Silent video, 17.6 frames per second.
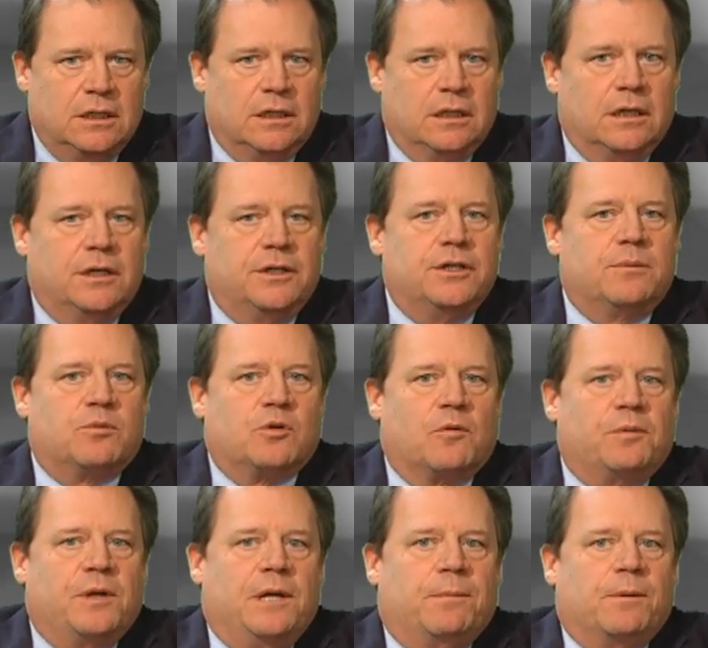A number
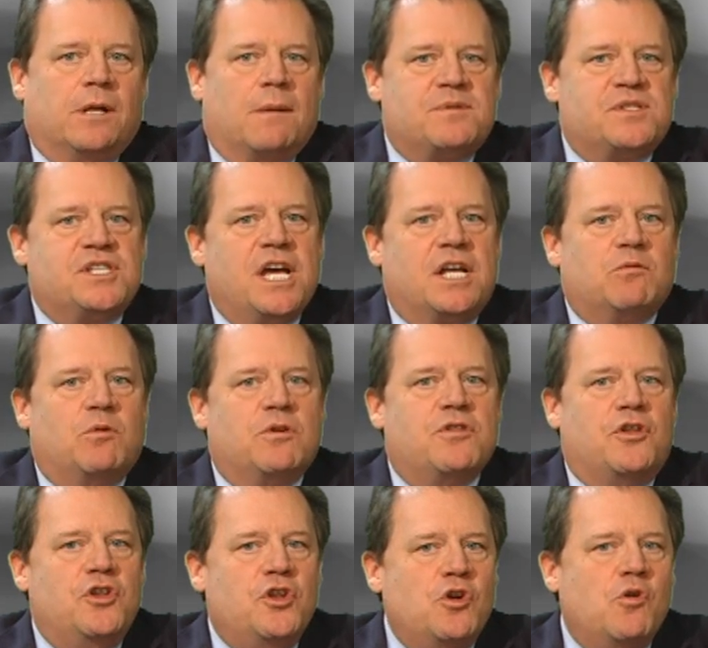of people upset with
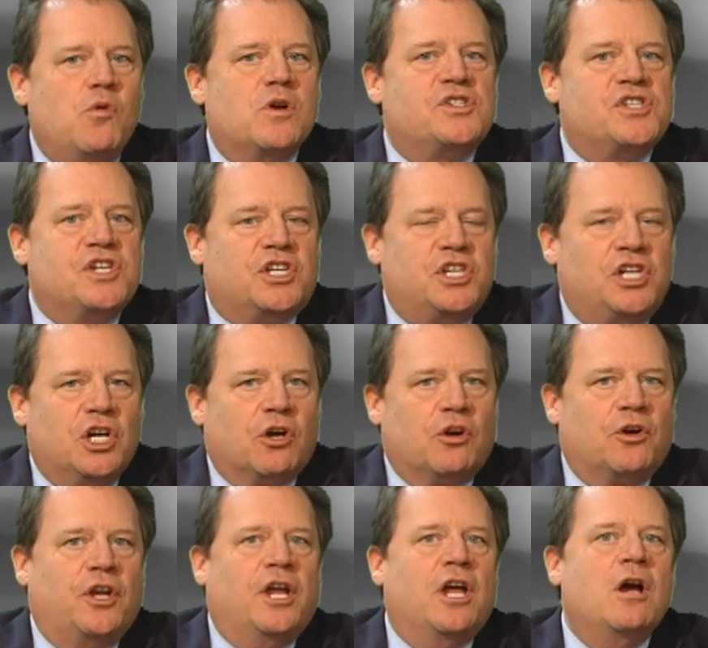the new
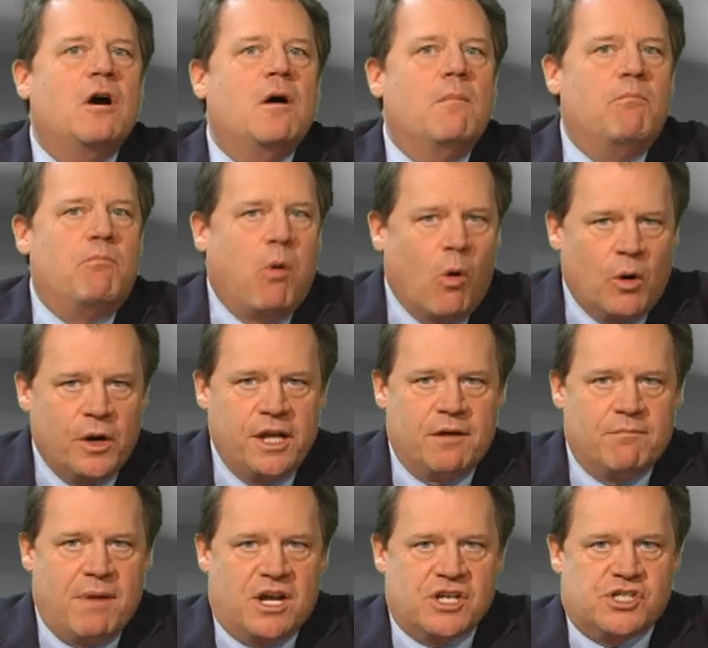security
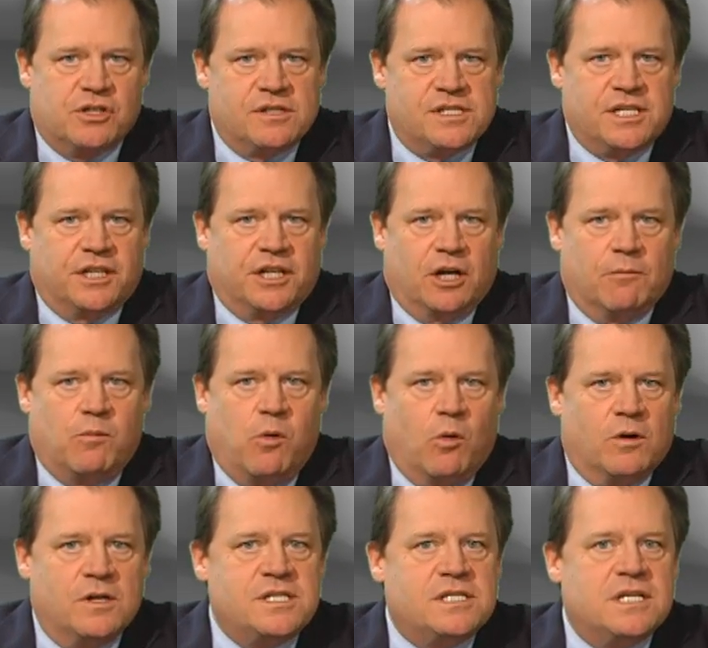boarding measures at
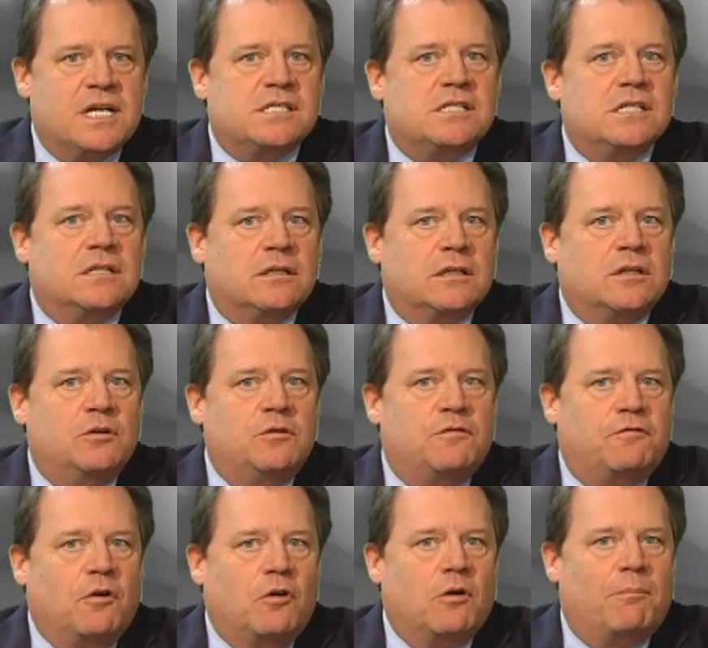airports that include
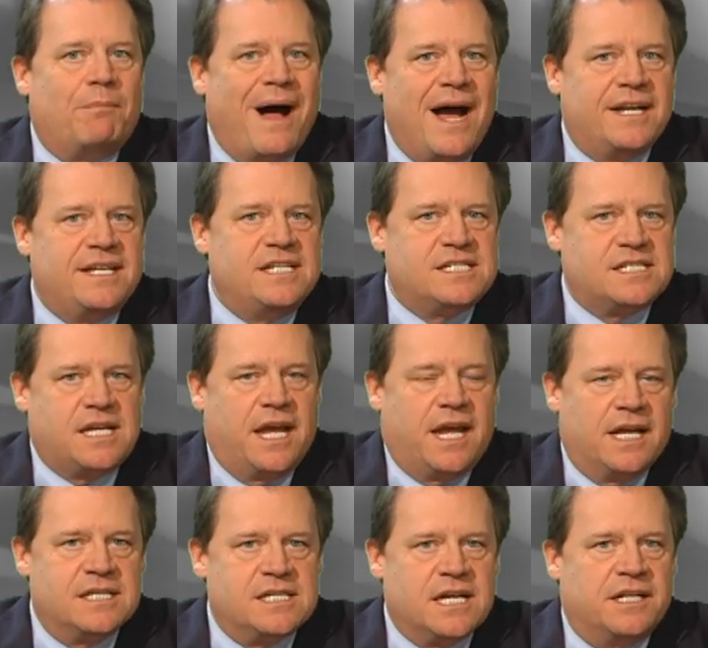full body
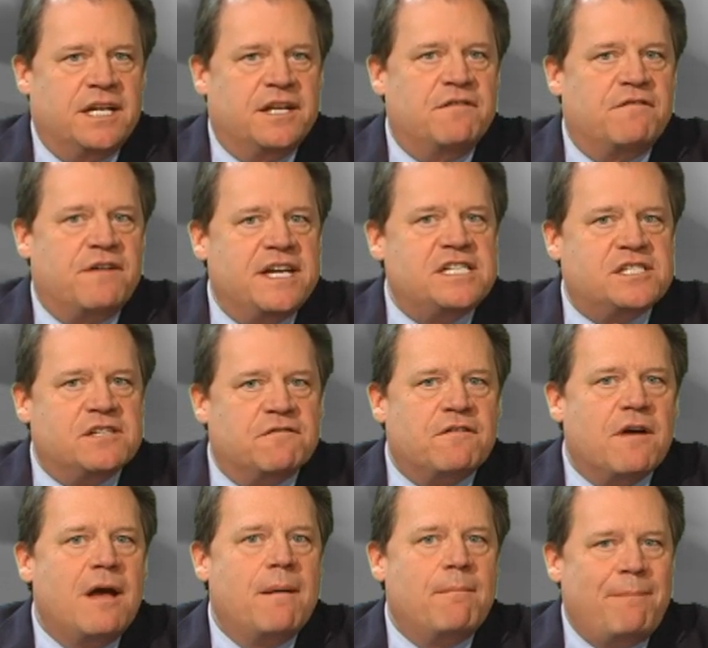scans and
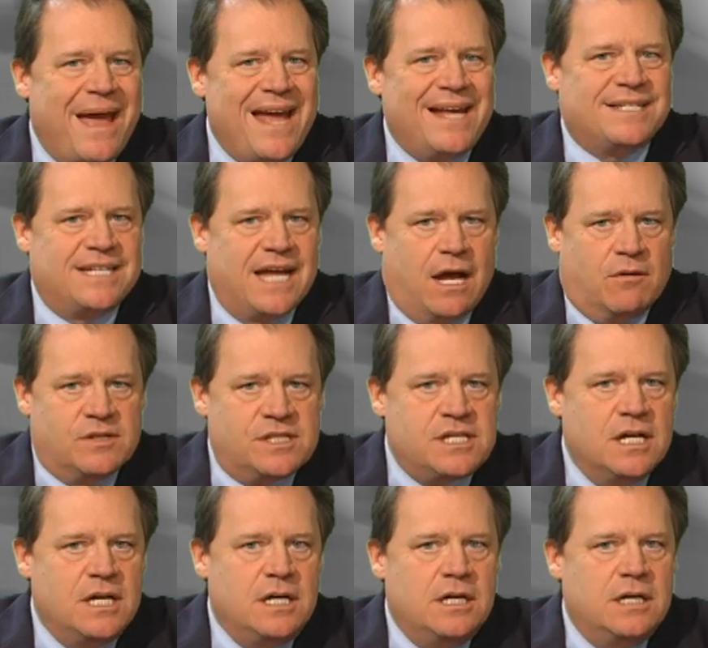invasive pat
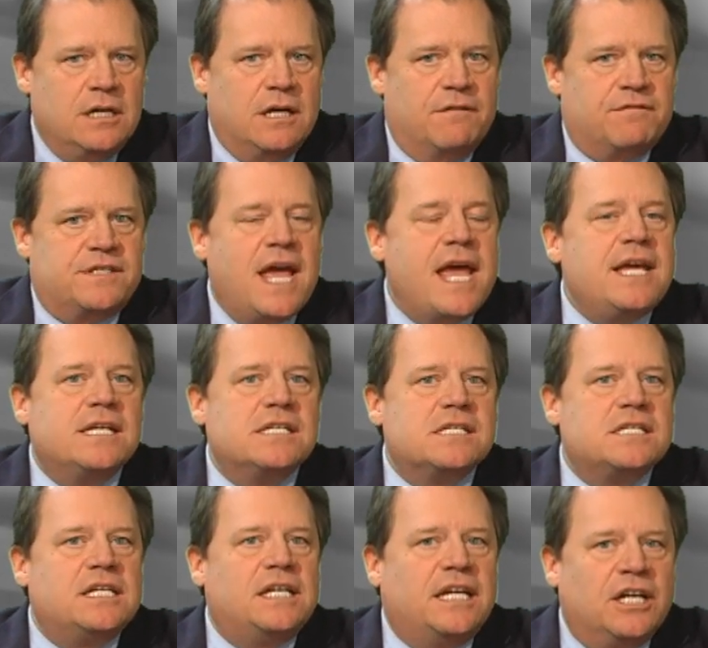downs have taken
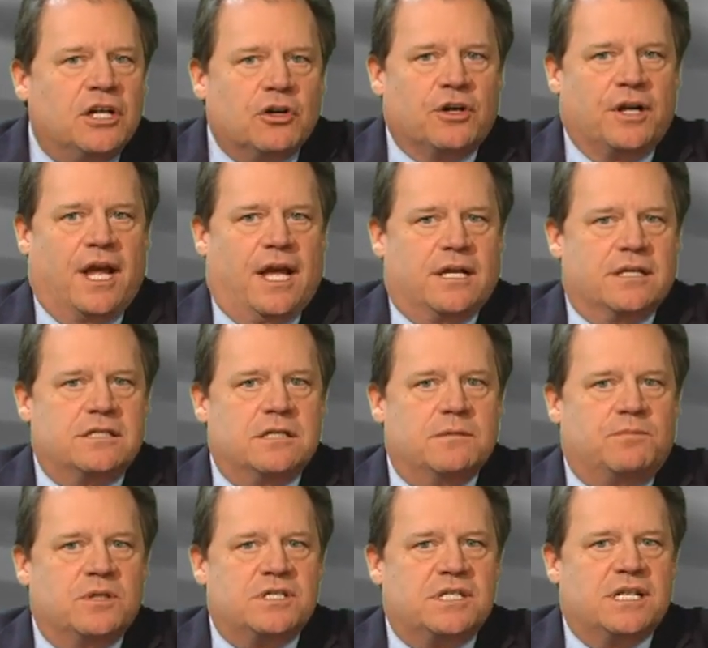to the internet to put